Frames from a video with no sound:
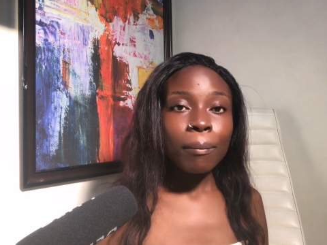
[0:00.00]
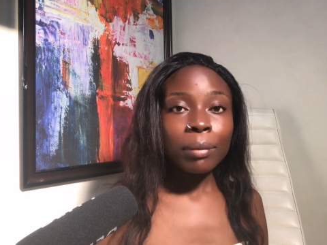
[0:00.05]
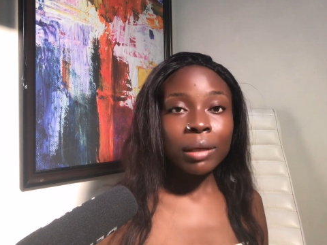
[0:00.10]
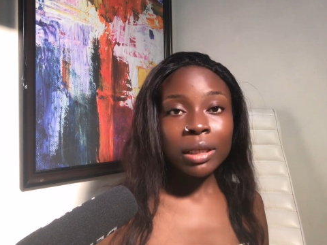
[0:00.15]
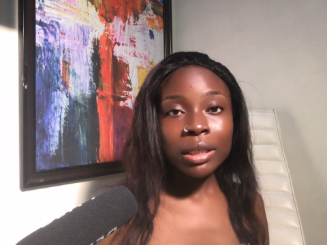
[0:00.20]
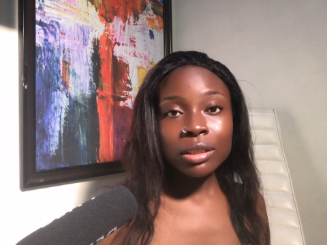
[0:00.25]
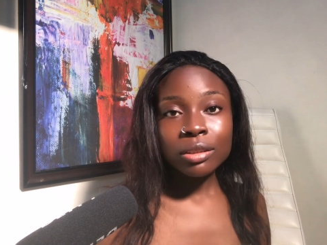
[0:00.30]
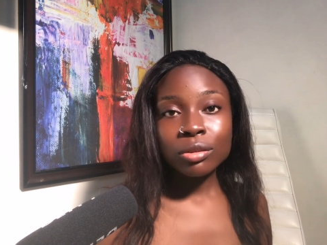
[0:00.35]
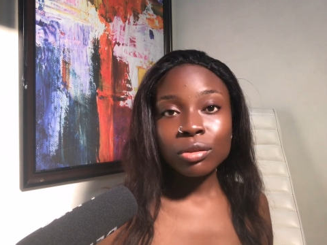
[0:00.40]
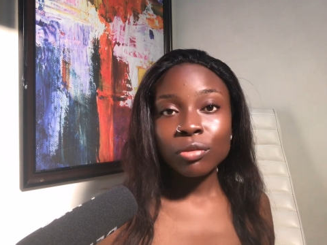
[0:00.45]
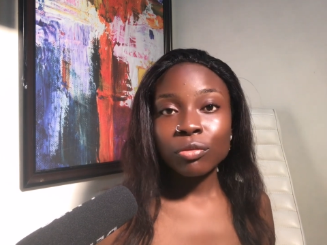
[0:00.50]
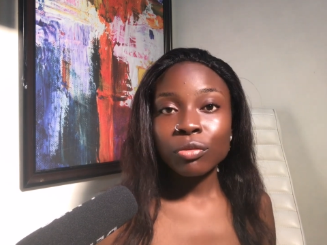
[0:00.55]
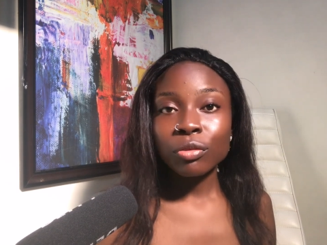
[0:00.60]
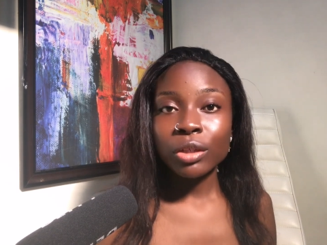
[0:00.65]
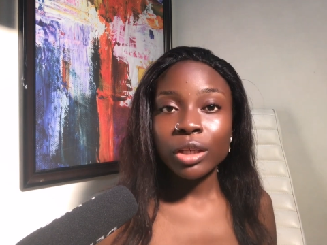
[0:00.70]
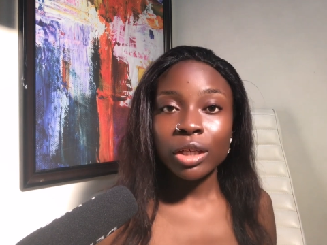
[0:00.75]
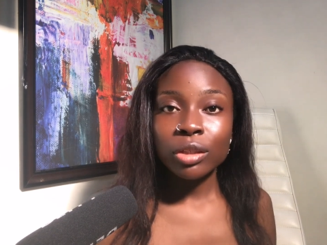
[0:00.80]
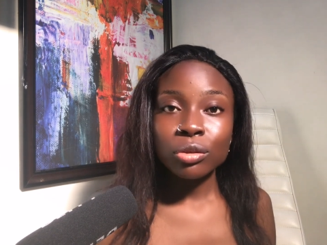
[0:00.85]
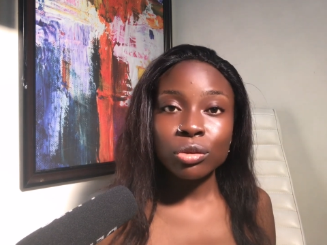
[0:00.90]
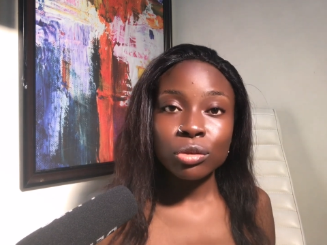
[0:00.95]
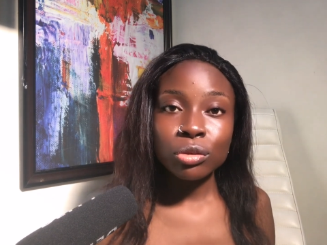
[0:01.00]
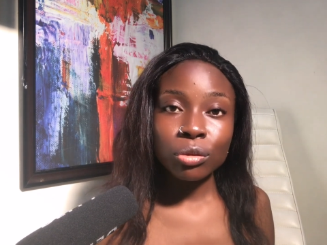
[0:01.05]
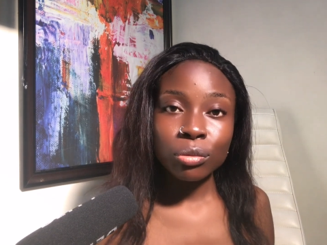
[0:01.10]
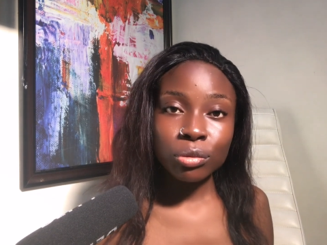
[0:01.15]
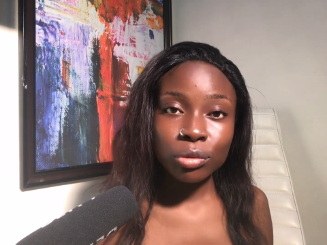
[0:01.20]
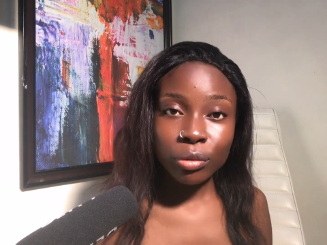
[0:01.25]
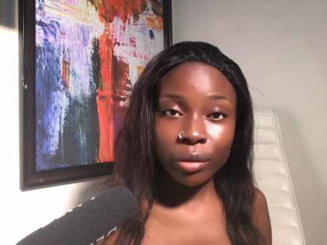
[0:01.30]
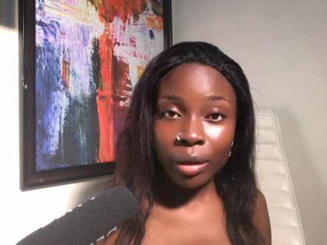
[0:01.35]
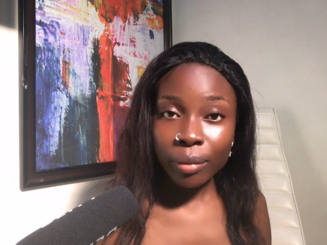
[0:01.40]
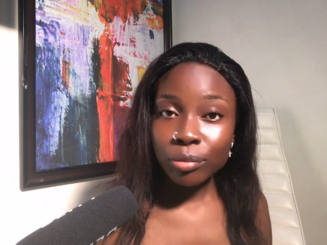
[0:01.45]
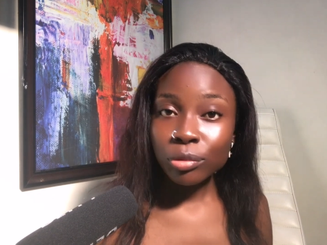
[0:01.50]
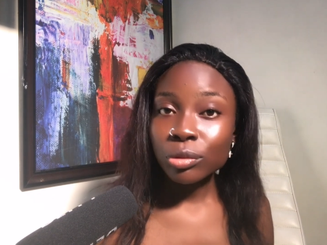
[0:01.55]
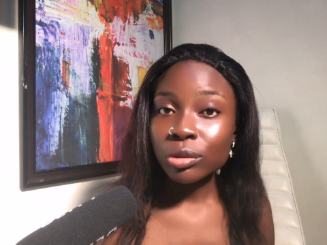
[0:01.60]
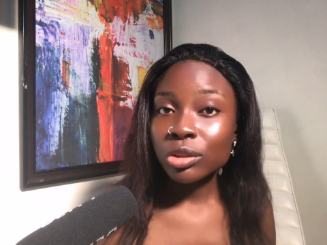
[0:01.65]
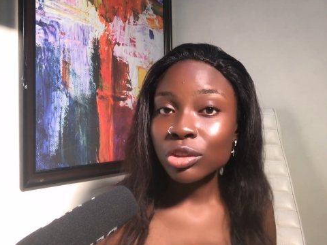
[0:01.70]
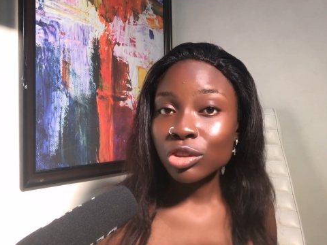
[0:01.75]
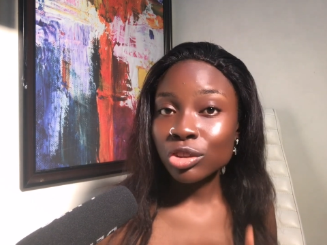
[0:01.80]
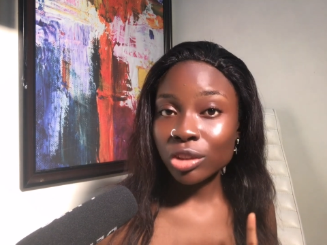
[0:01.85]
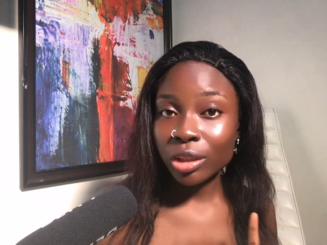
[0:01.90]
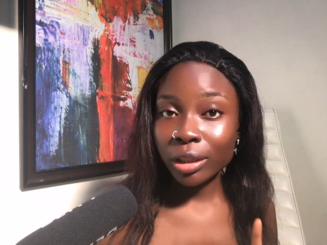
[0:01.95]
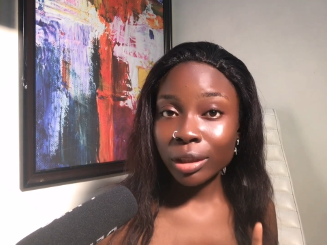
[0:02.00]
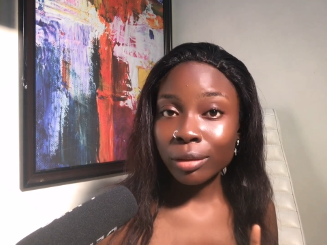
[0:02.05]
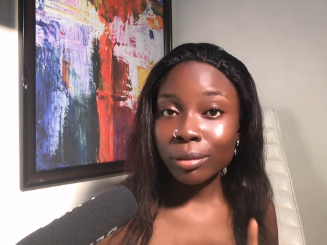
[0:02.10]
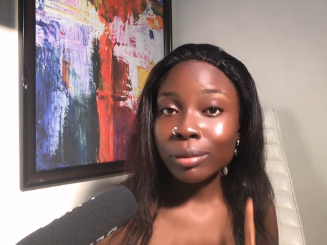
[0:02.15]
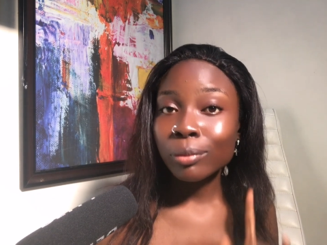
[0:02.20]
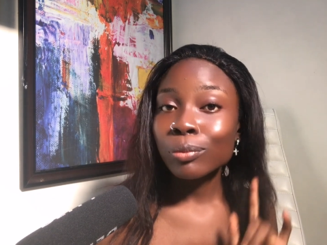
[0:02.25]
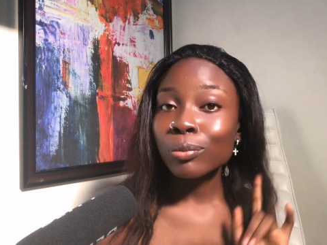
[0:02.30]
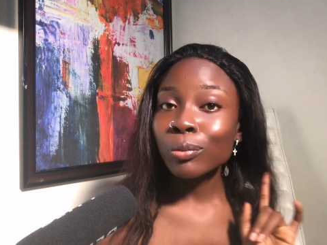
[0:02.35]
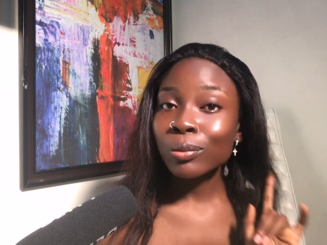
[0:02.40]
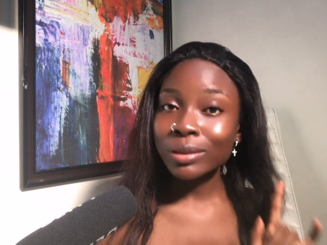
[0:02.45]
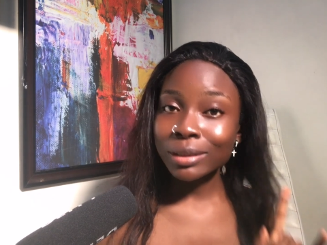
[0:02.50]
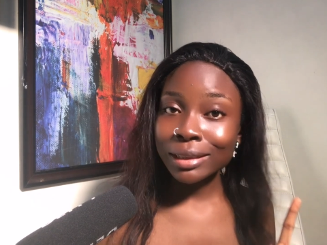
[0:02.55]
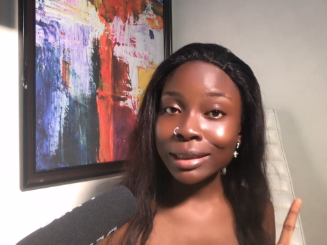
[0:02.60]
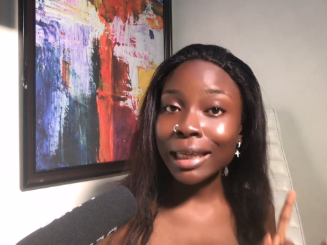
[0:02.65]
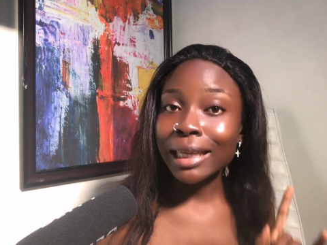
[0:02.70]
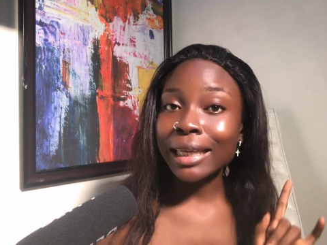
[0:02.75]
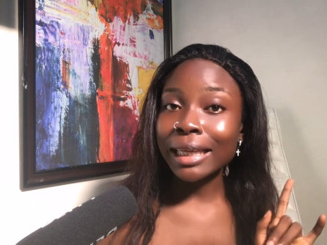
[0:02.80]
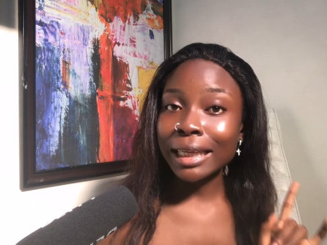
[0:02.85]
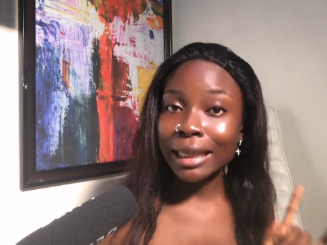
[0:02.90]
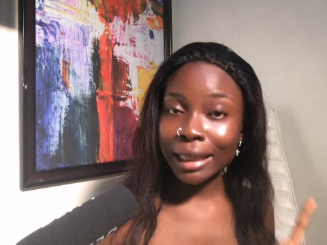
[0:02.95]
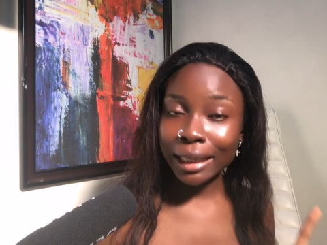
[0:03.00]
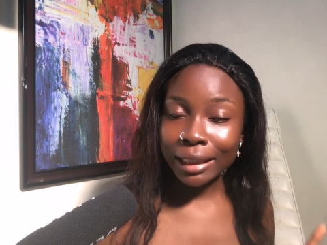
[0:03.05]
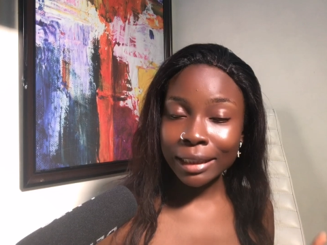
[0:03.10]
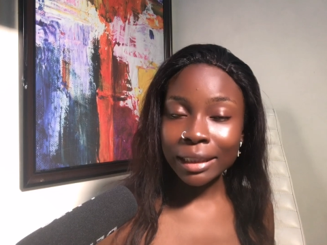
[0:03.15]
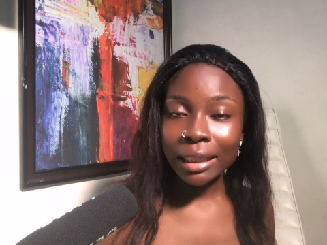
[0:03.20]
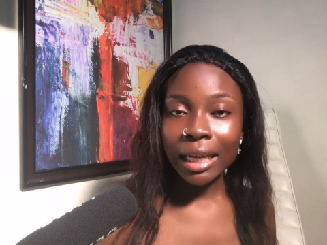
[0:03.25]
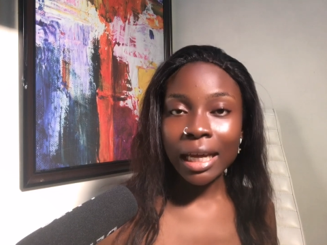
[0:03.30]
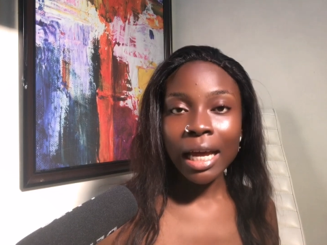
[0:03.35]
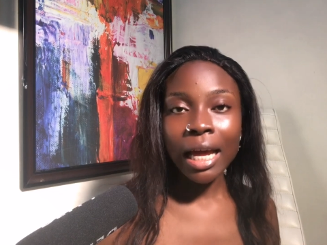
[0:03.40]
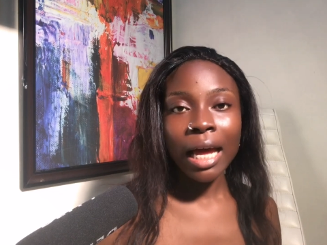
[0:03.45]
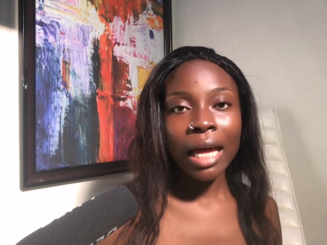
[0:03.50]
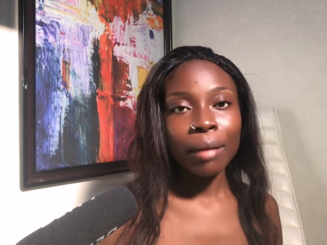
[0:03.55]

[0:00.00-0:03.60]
Please don't forget to subscribe to this channel once again.